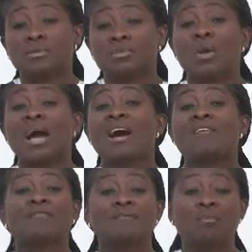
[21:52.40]
you
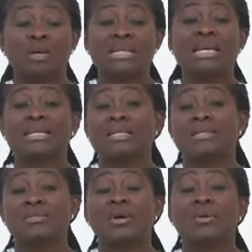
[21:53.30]
have
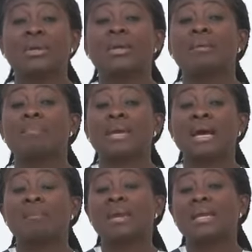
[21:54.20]
mortality,
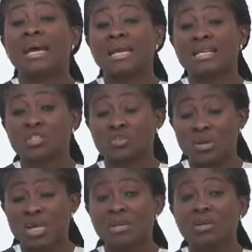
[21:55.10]
becoming an
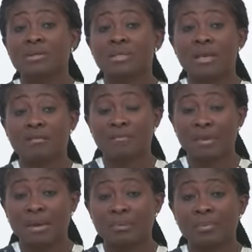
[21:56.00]
extraneous
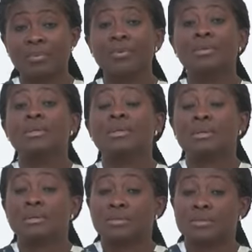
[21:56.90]
variable.
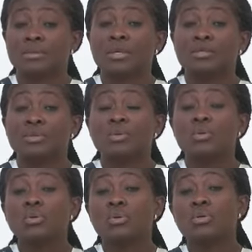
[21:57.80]
So the
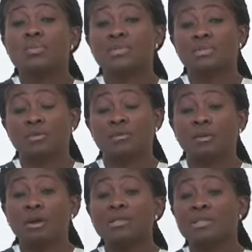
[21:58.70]
two groups, you've
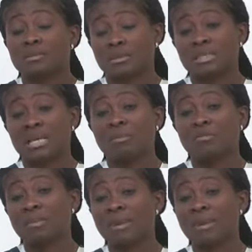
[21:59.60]
lost some of the